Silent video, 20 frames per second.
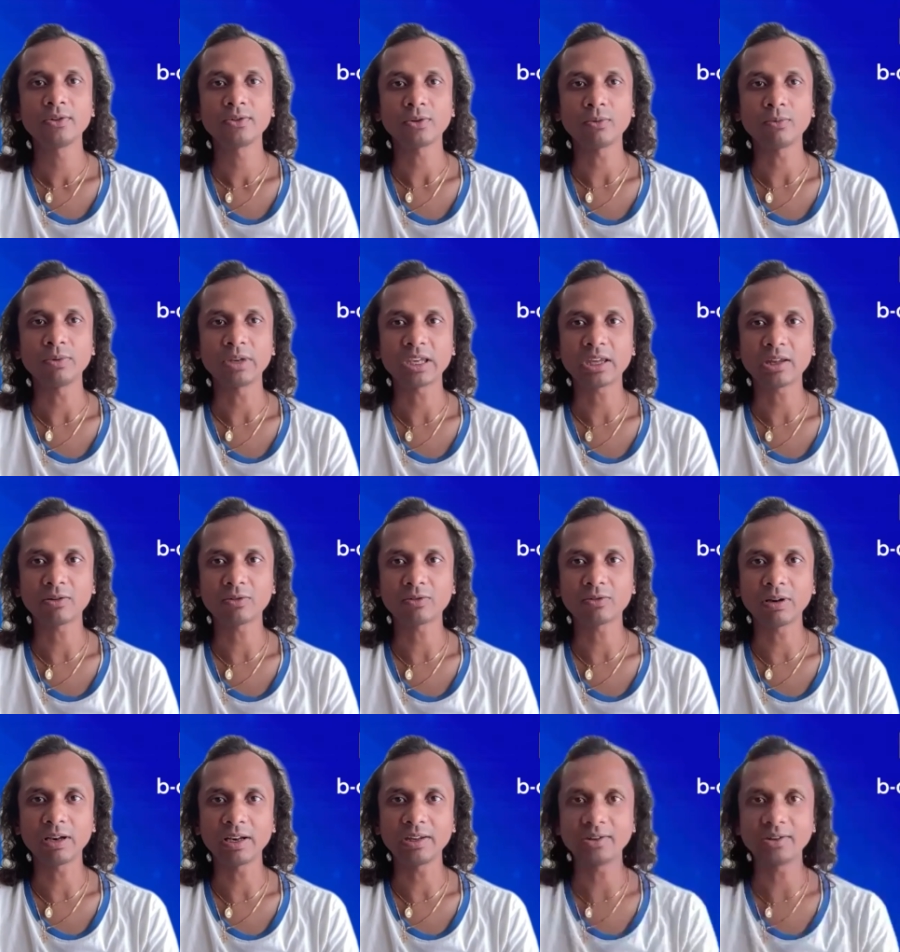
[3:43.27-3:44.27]
so we
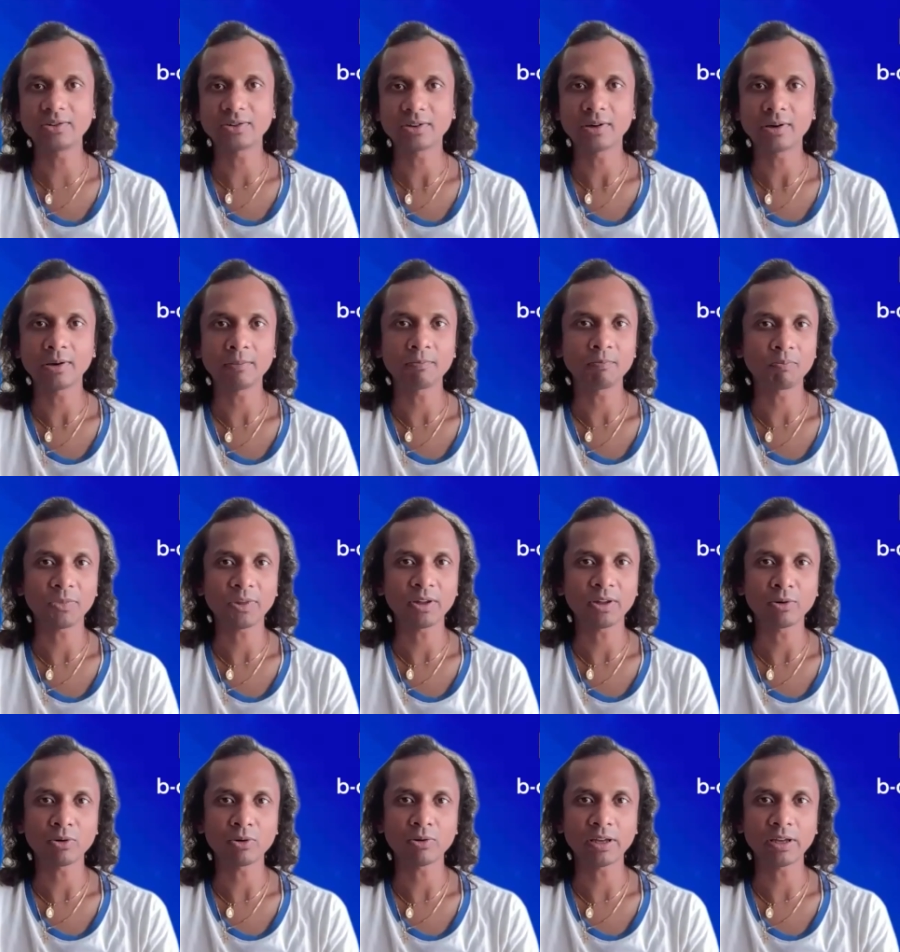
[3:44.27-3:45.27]
cannot release um,
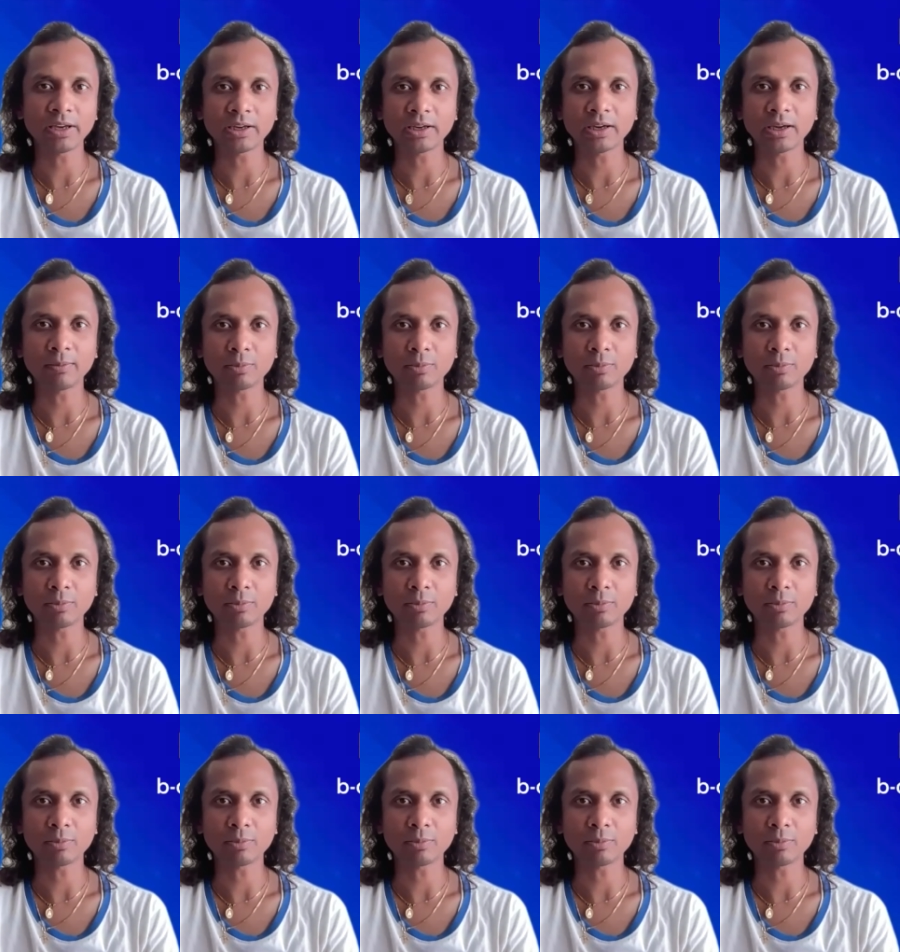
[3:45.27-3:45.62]
you know like